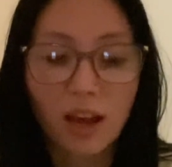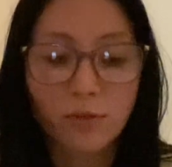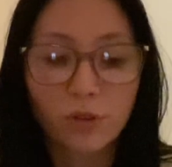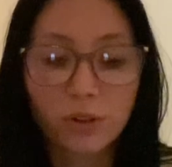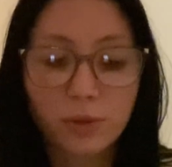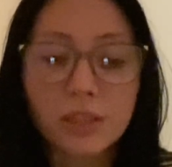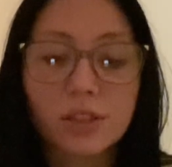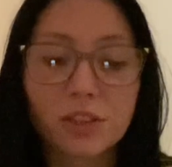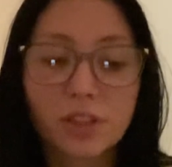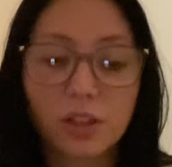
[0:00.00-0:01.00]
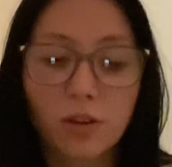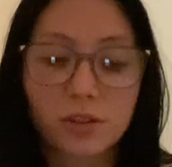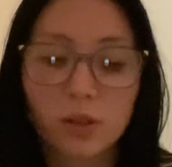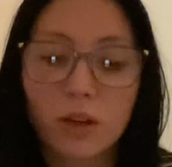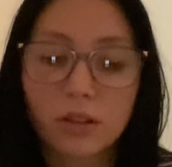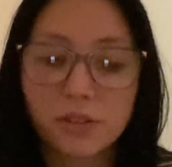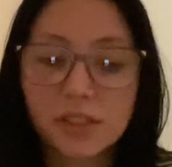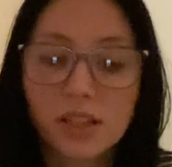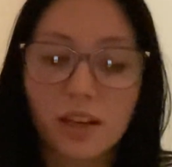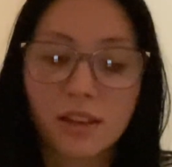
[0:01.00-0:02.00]
and further research could also include
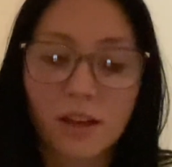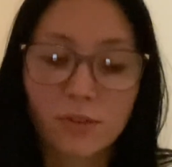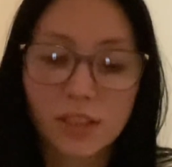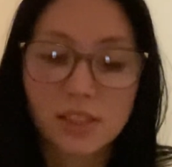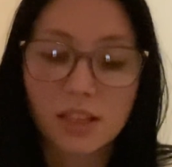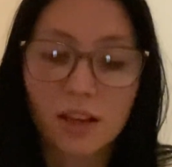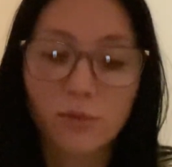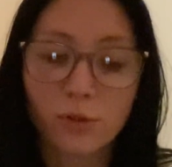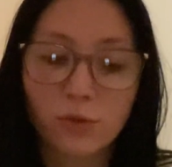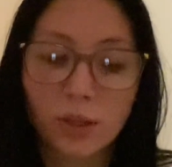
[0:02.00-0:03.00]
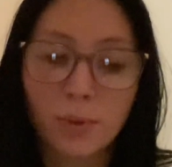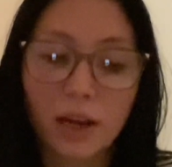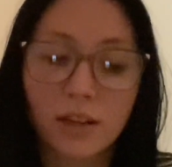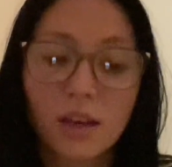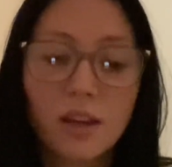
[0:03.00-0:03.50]
studying the efficacy of rufinamide